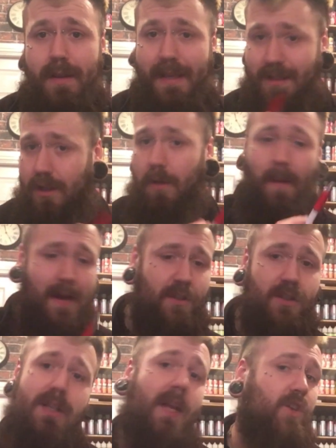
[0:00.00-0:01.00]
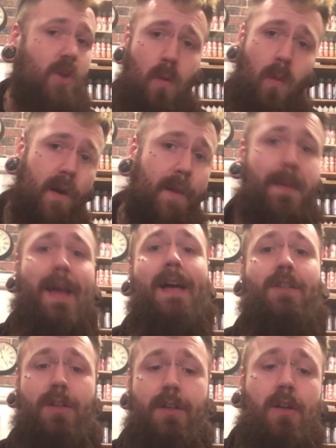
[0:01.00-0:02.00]
these are the questions that you want to be
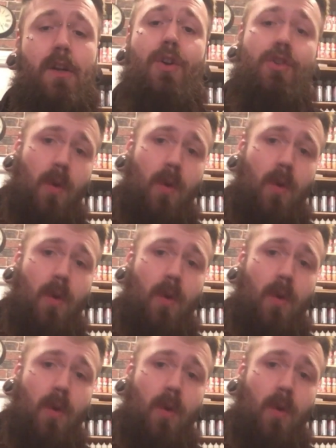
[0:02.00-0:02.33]
asking.